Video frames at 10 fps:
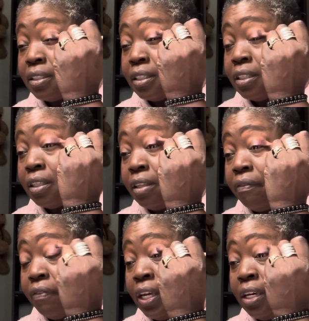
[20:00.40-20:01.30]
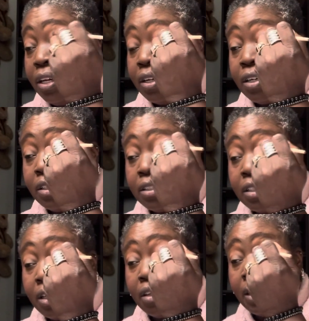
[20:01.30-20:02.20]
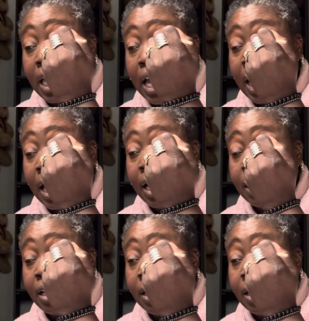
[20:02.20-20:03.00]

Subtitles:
and the vineyards and all that.